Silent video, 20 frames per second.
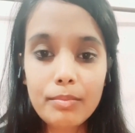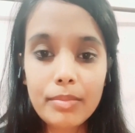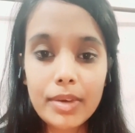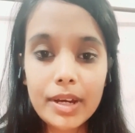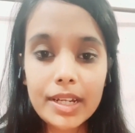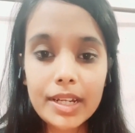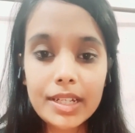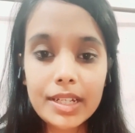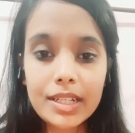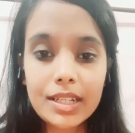
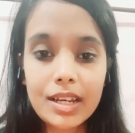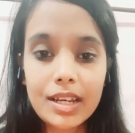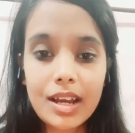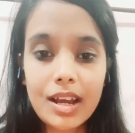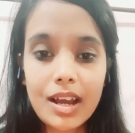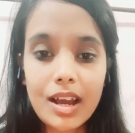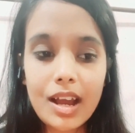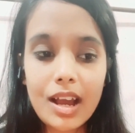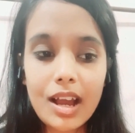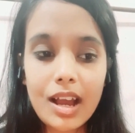But
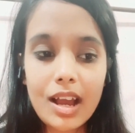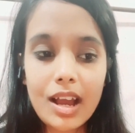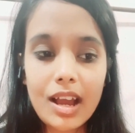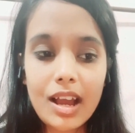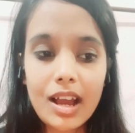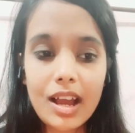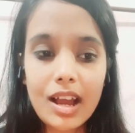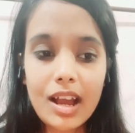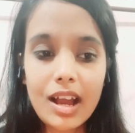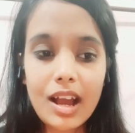
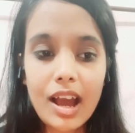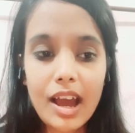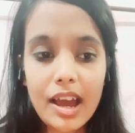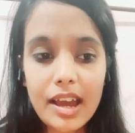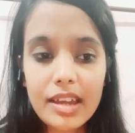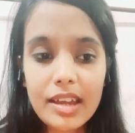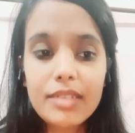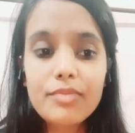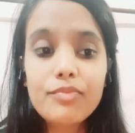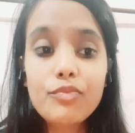
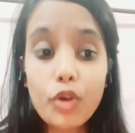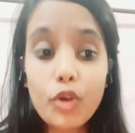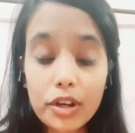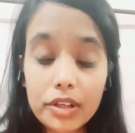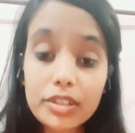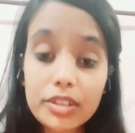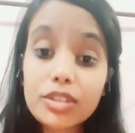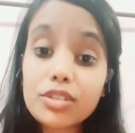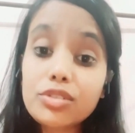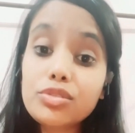I
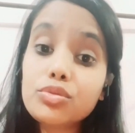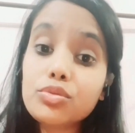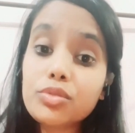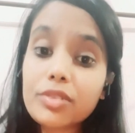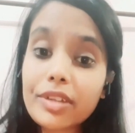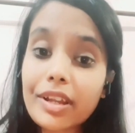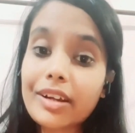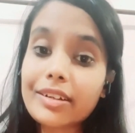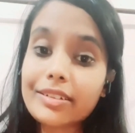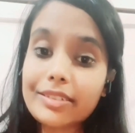wanted to
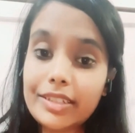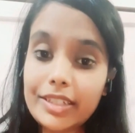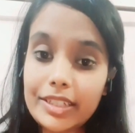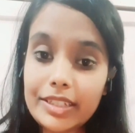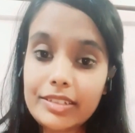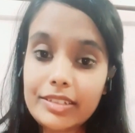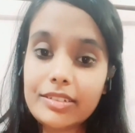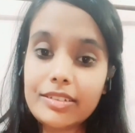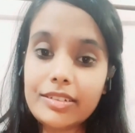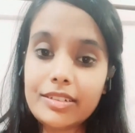crack NEET.